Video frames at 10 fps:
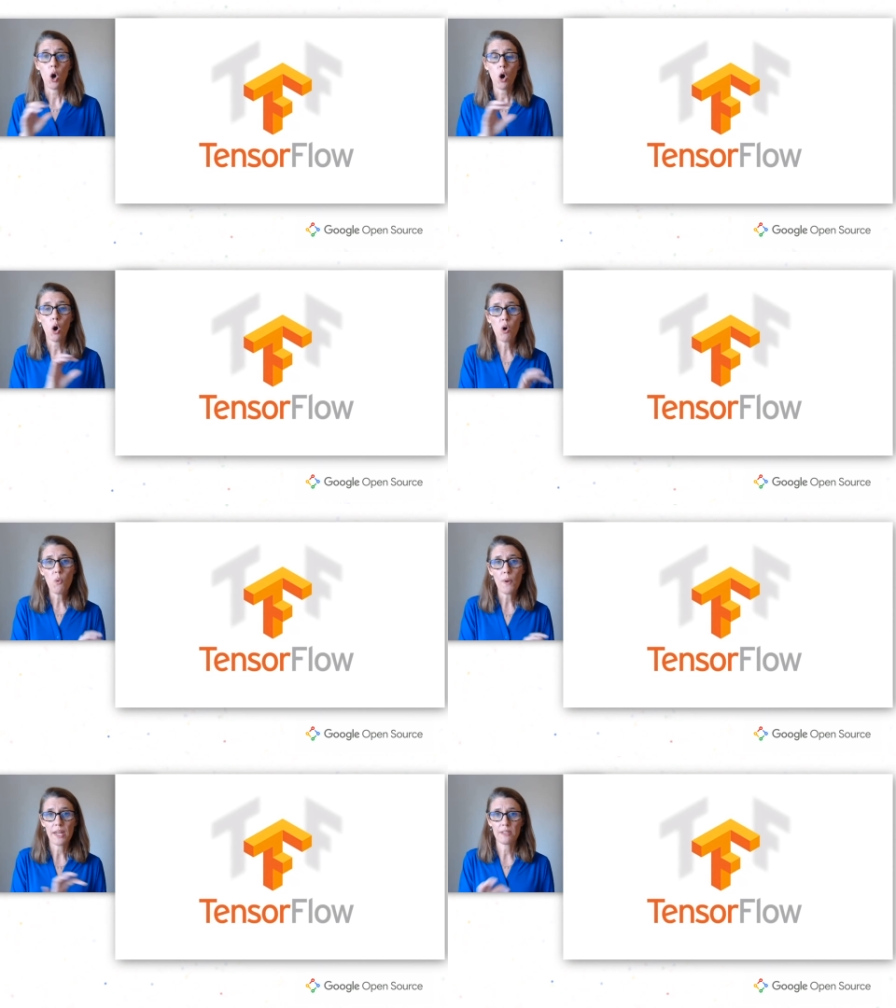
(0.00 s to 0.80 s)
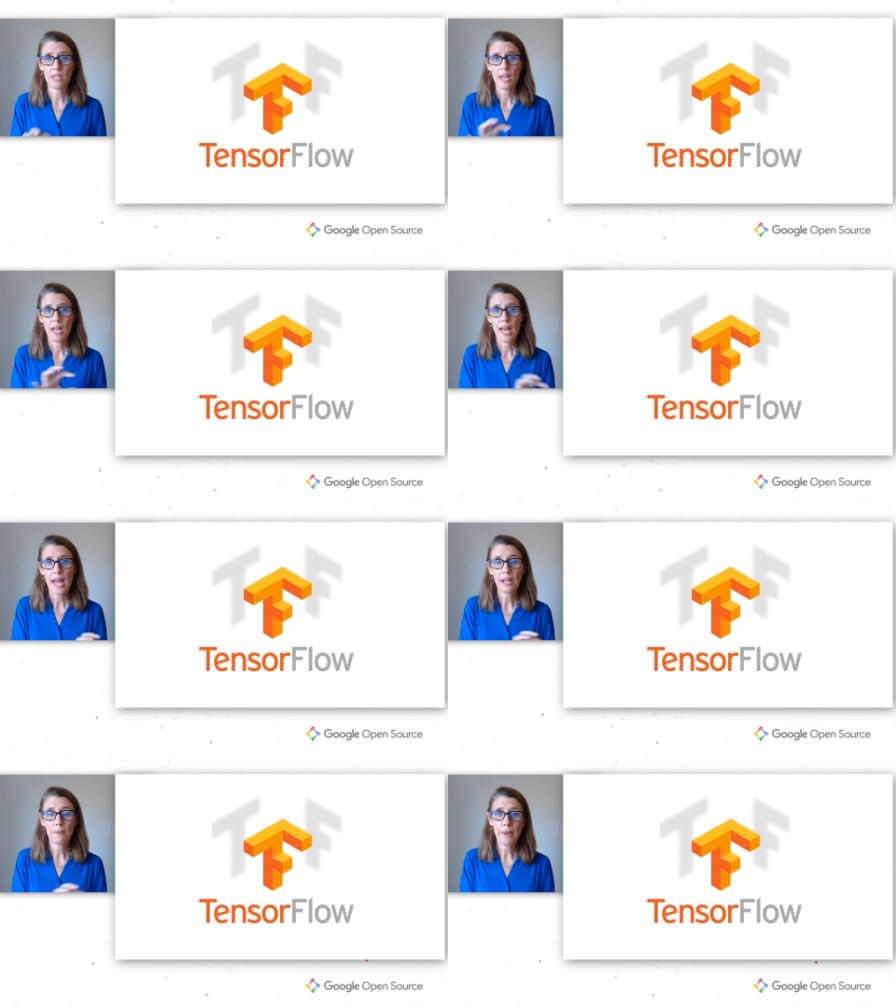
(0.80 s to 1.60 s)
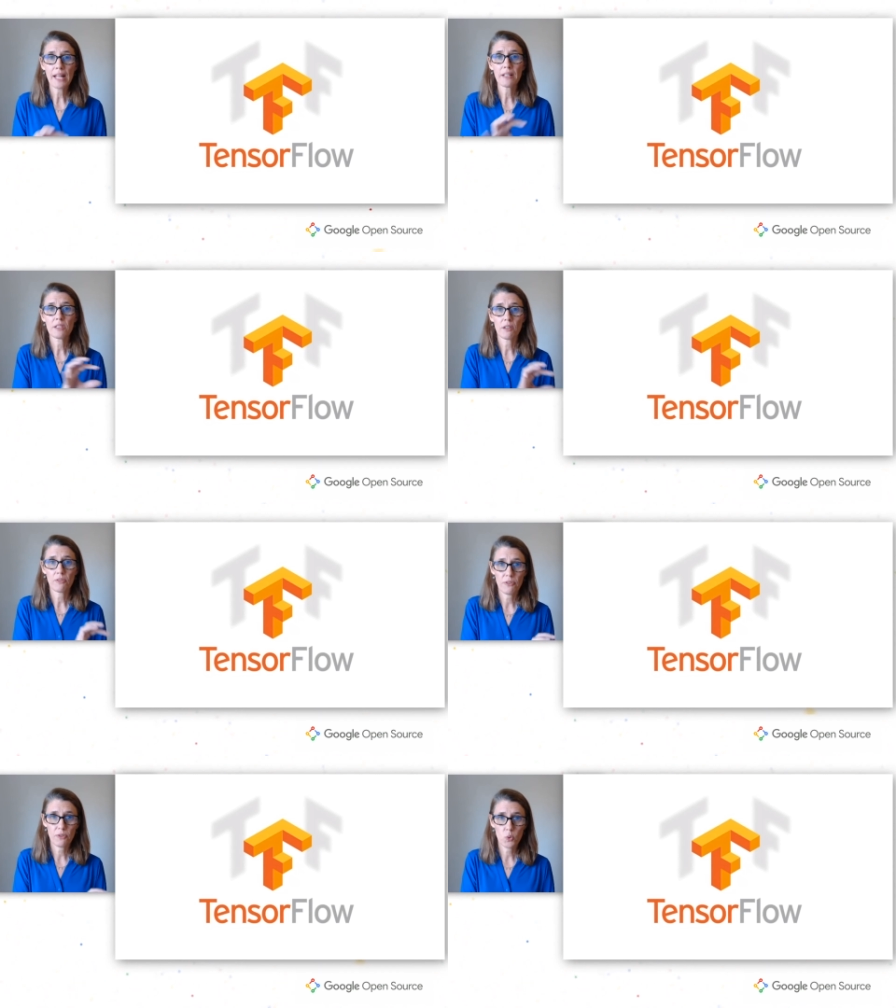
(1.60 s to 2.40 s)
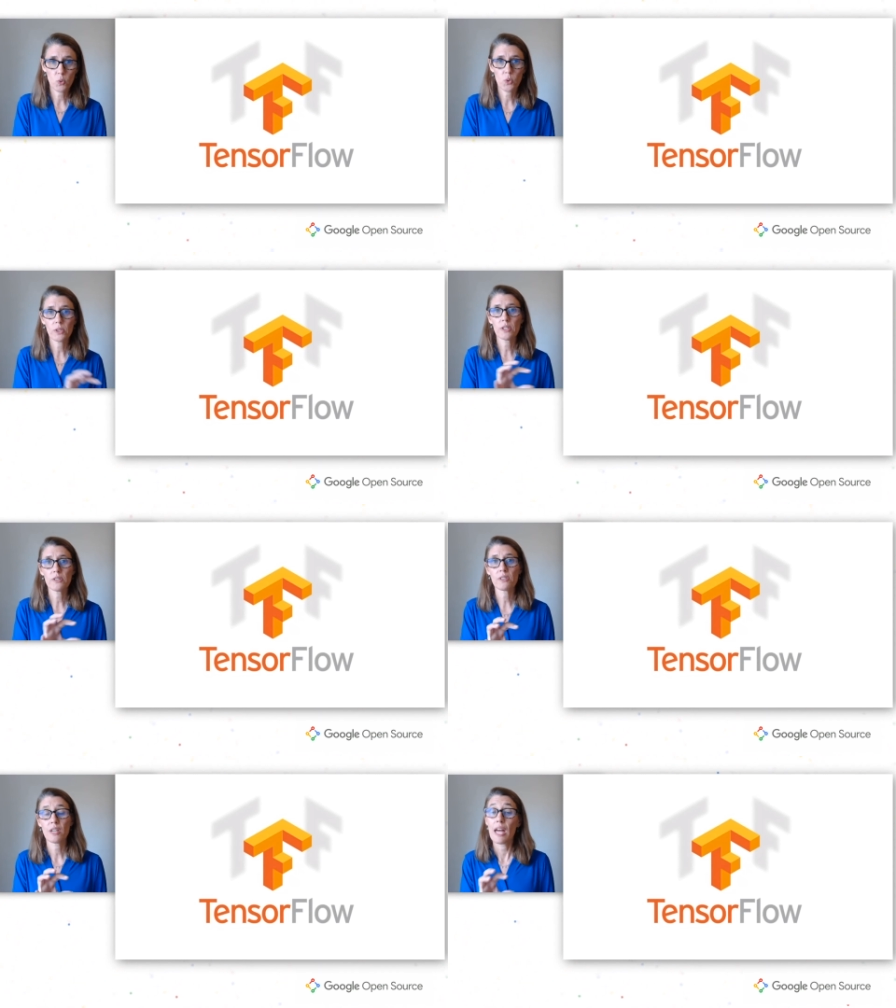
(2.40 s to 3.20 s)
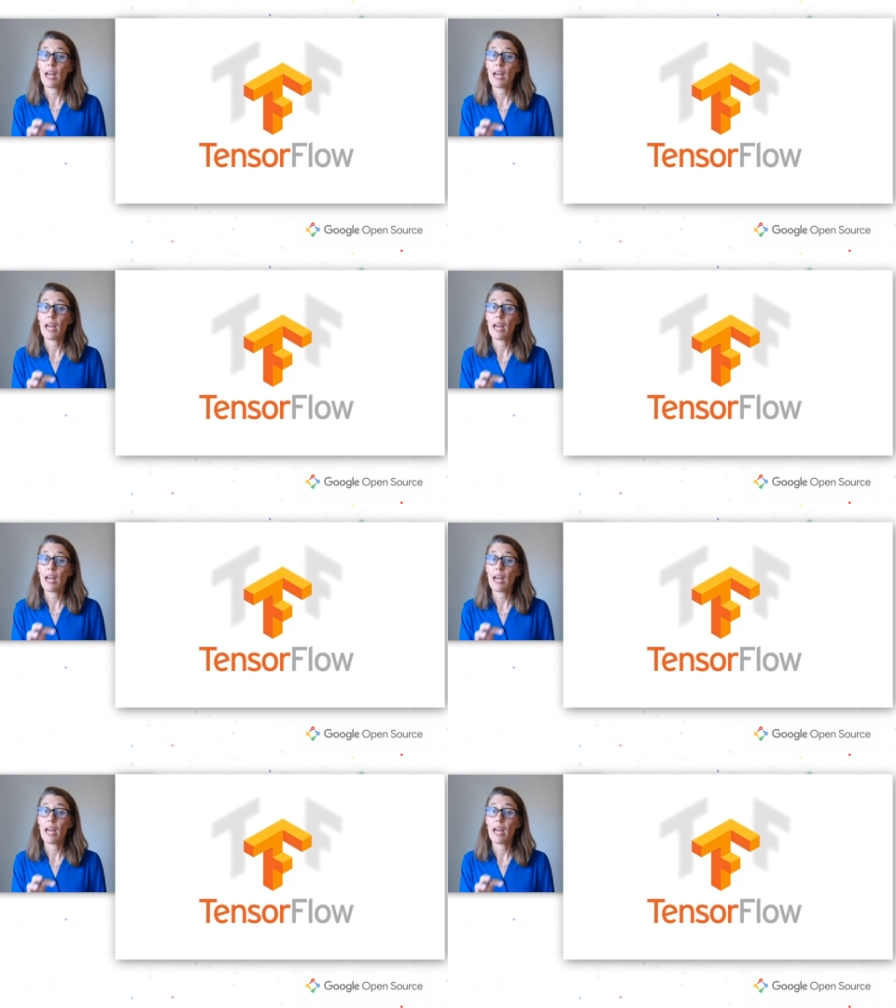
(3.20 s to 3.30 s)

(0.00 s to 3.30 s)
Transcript: always had a balance of Googlers